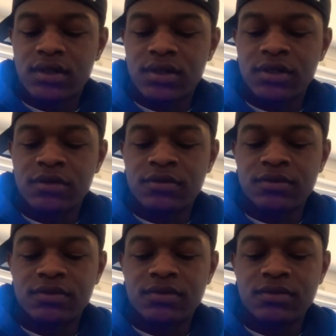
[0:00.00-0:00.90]

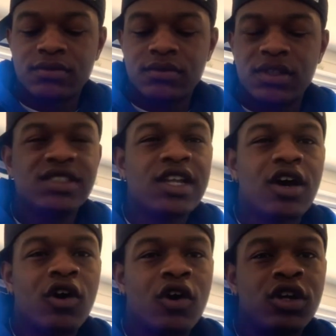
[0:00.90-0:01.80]
um, it's
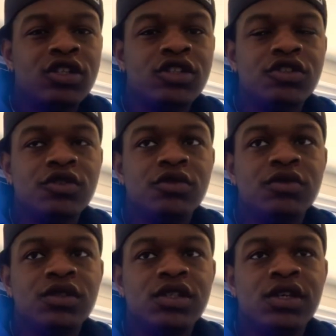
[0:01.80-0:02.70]
not hard to
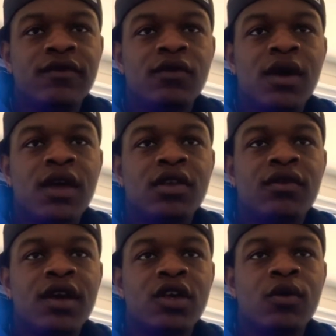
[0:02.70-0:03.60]
do if you have the
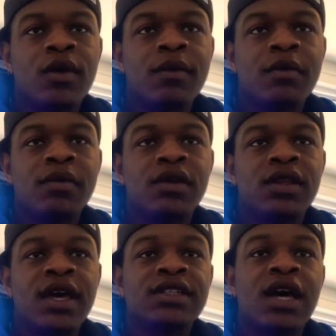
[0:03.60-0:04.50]
right equipment, but
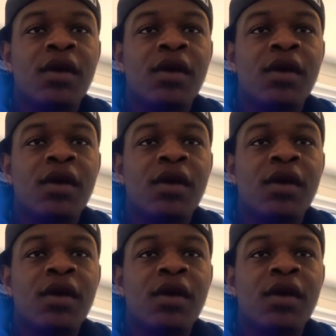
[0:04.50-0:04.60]
that's how I